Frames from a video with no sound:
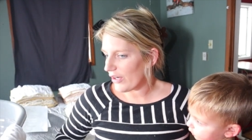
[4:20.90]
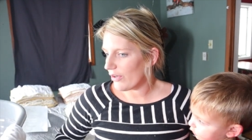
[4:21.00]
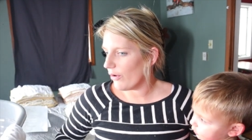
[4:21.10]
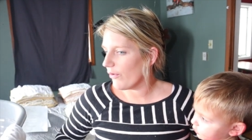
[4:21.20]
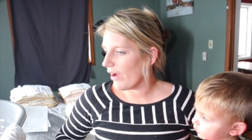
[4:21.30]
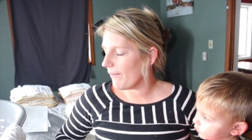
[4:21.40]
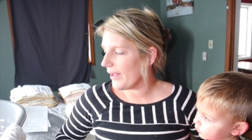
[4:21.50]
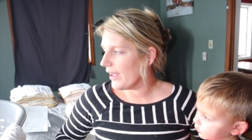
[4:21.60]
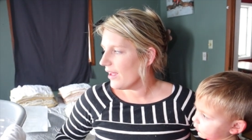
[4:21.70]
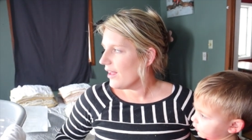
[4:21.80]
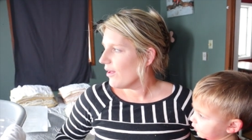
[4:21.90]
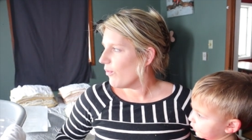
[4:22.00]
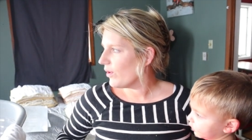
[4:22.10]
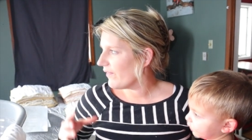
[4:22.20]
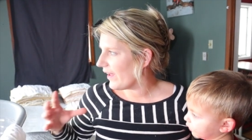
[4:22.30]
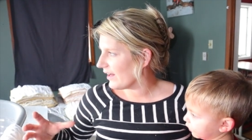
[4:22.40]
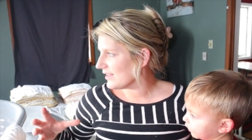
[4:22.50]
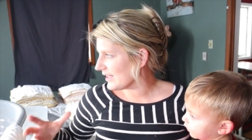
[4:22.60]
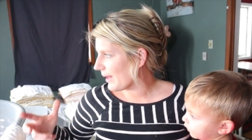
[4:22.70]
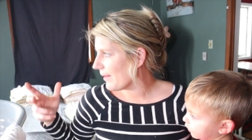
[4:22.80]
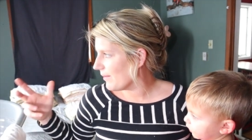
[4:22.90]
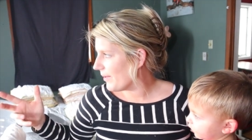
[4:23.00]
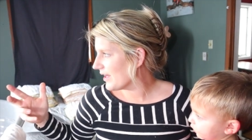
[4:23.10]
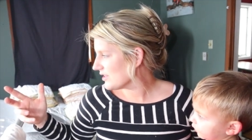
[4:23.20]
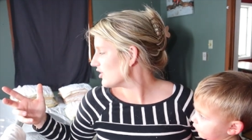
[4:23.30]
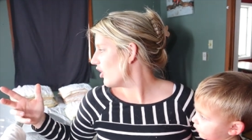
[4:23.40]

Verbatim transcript: and go grab me one of Hannah's, like the biggest